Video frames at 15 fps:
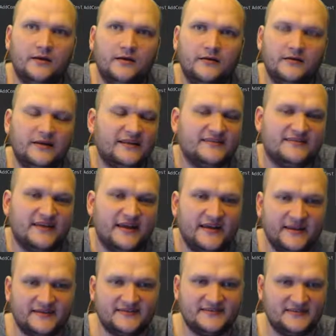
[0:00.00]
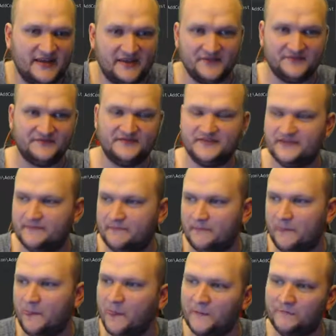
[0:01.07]
let's say it saves
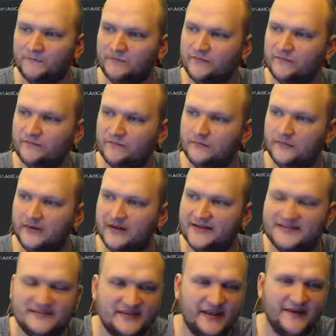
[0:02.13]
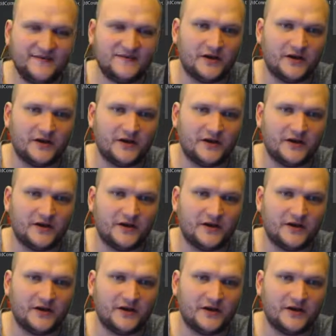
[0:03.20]
a